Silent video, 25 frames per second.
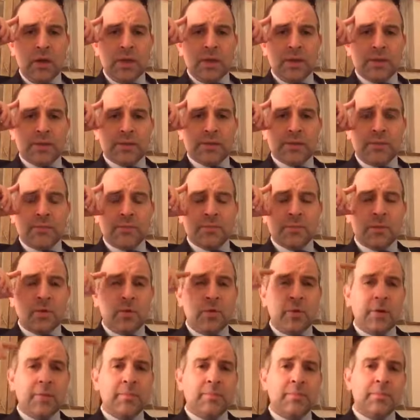
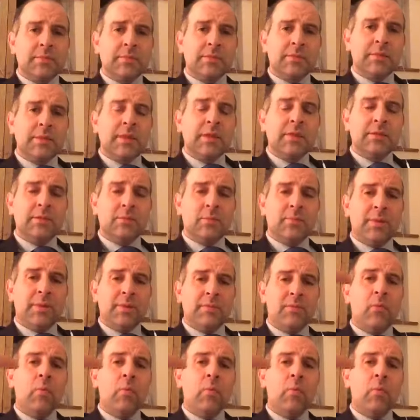sometimes there's a bit of a